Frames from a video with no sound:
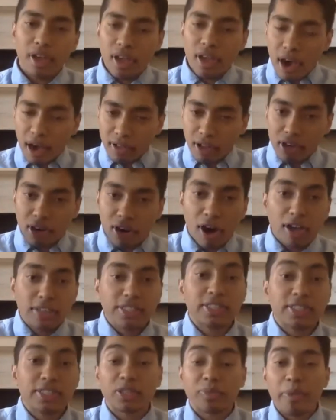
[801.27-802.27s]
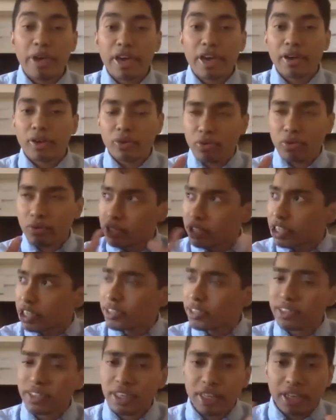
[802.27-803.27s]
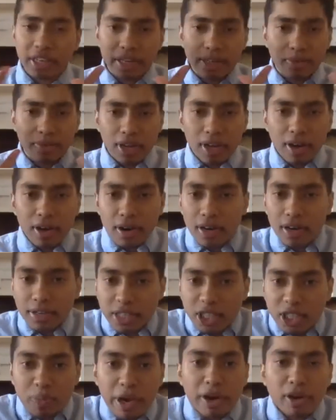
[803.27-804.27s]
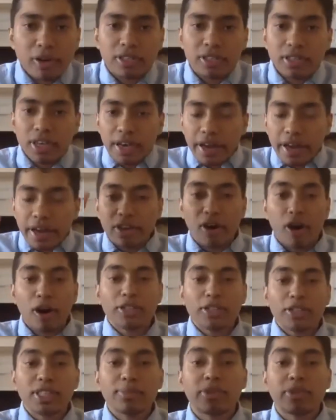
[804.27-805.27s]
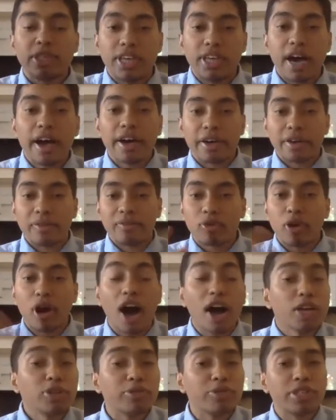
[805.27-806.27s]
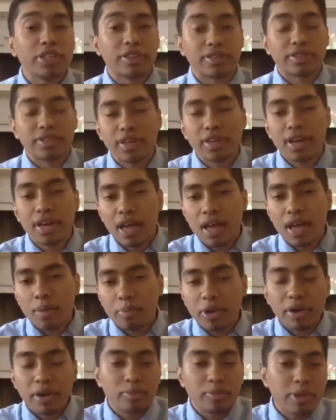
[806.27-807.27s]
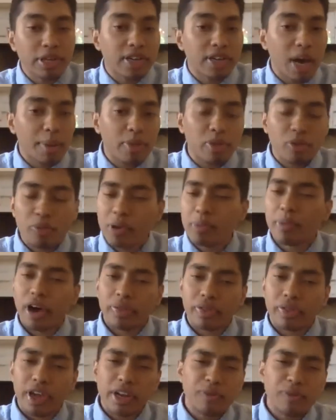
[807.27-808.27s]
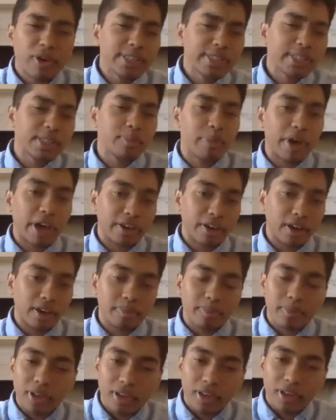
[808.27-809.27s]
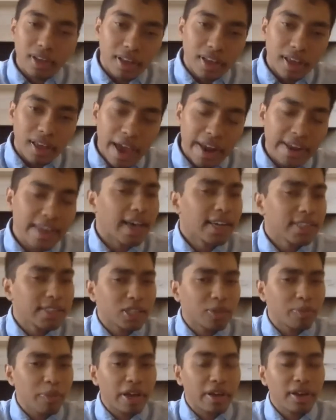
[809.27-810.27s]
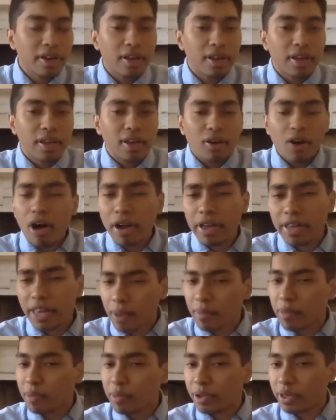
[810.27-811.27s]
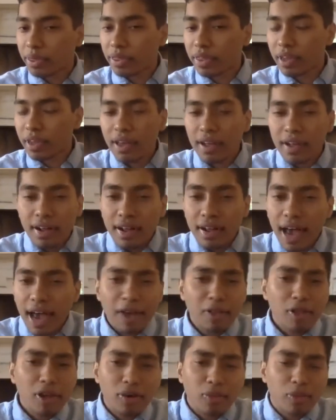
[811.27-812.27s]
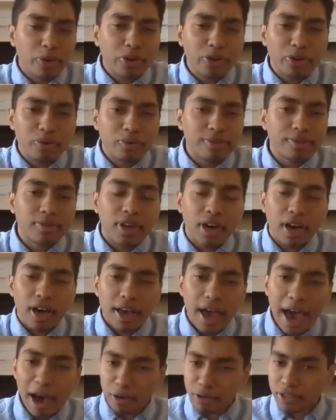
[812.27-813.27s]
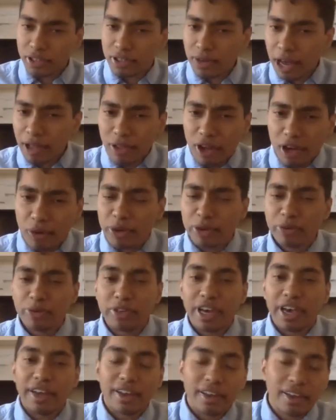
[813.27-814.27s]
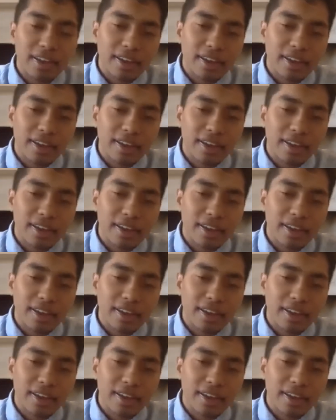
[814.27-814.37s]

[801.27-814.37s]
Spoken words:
Allah causes this man who sees the city and despairs, and he causes him to die for 100 years. And he raises him back up. And he asks this man, how long were you out? How long were you dead?